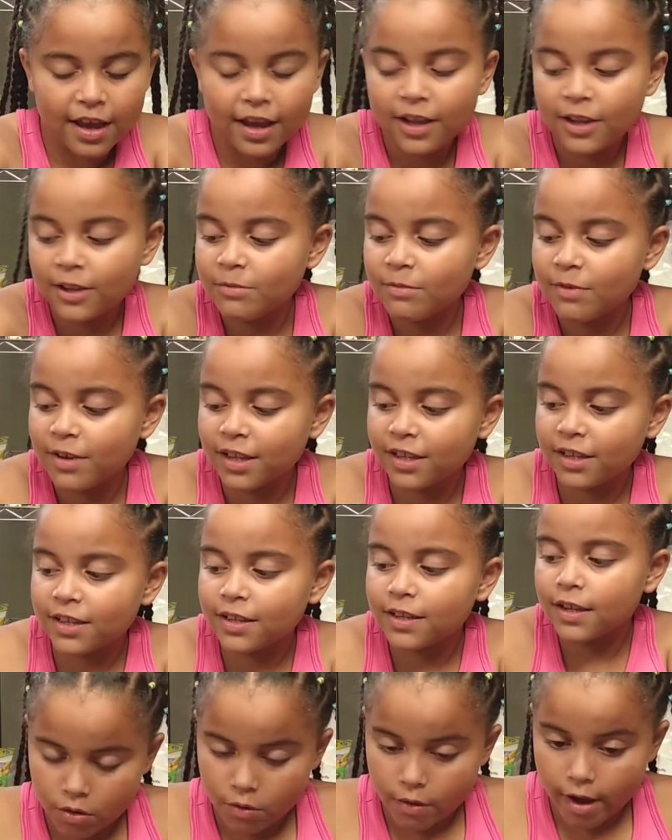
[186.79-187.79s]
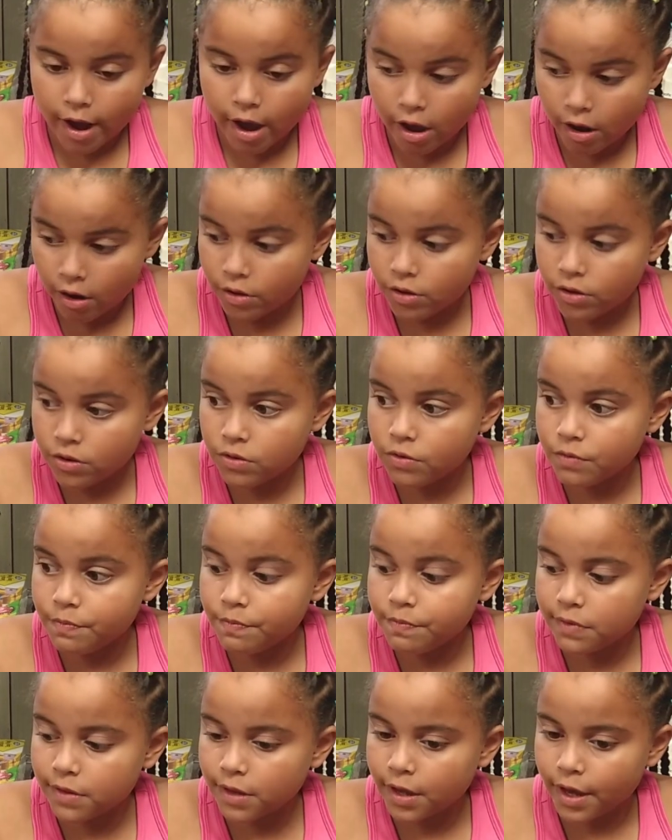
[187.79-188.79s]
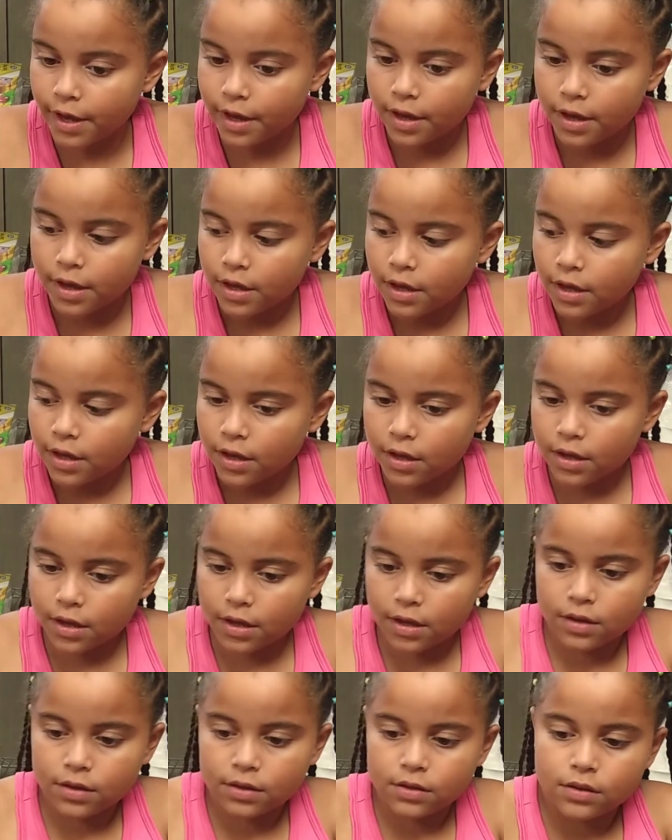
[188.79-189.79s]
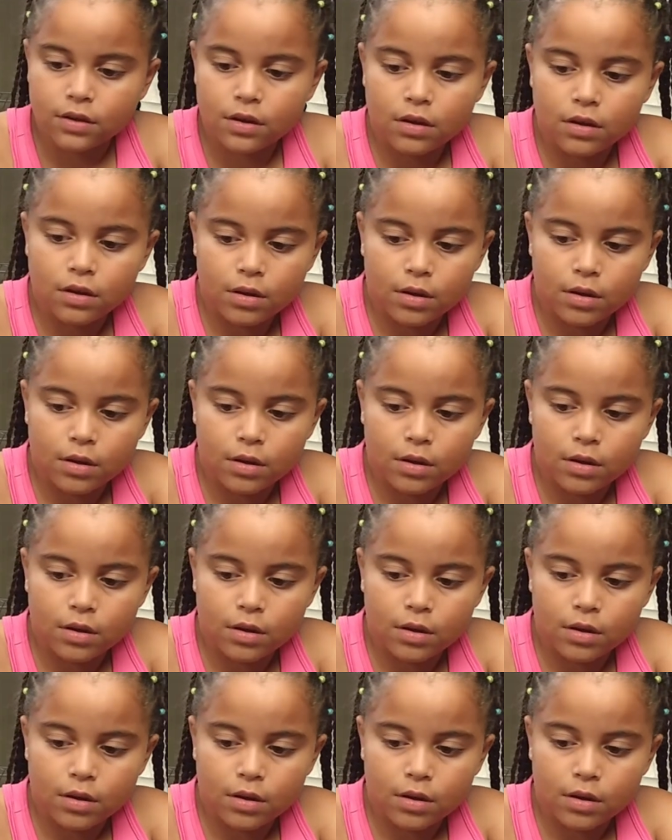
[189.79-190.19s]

I has one. So how you play is,